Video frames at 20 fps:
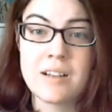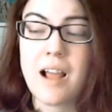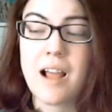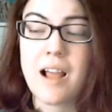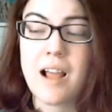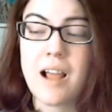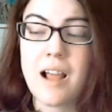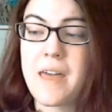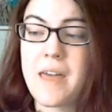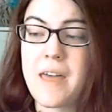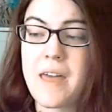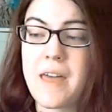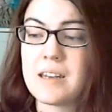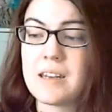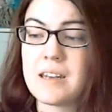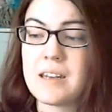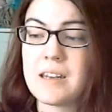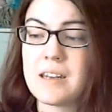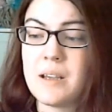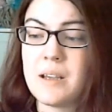and
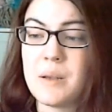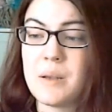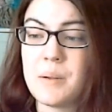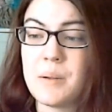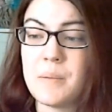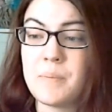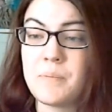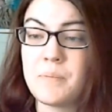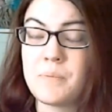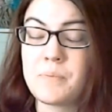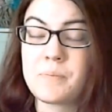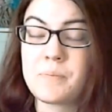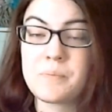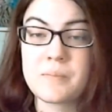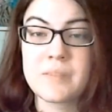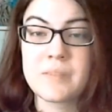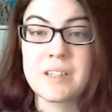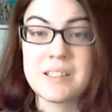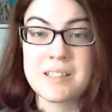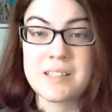then
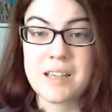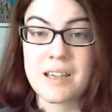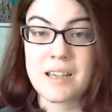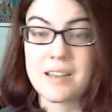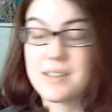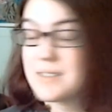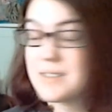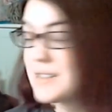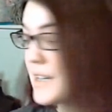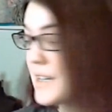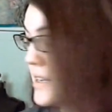set, send it